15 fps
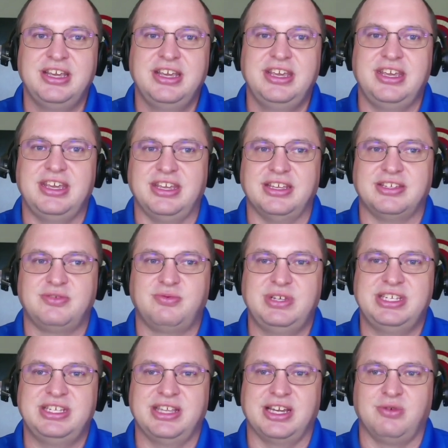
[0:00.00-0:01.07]
Is we
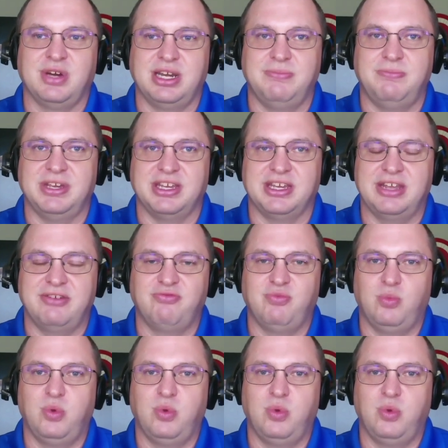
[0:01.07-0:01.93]
see that quite a bit, and